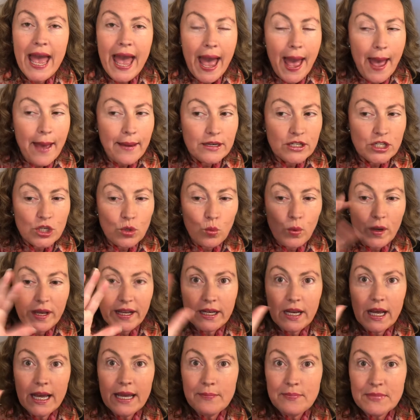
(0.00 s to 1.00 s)
And
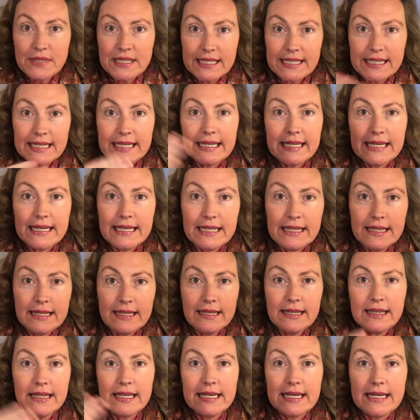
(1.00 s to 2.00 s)
when I'm
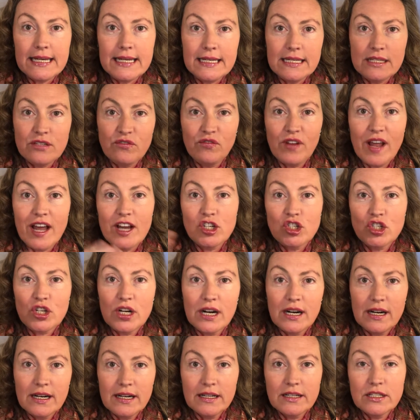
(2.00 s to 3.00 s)
seeing these
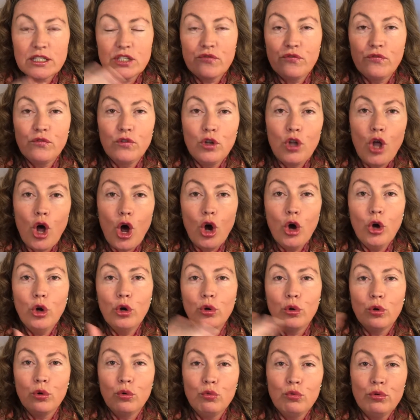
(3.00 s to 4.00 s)
flashcards flow
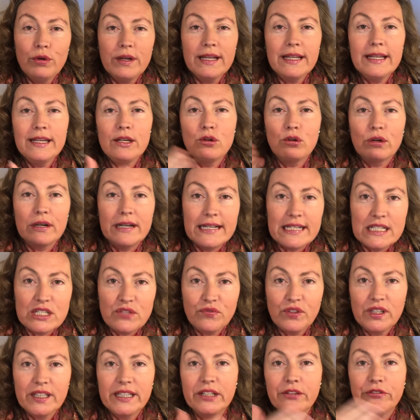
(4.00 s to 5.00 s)
really
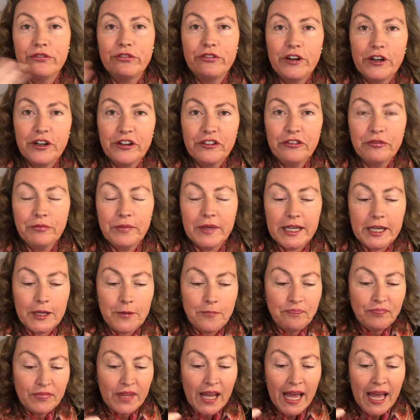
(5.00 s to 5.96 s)
gracefully in front of me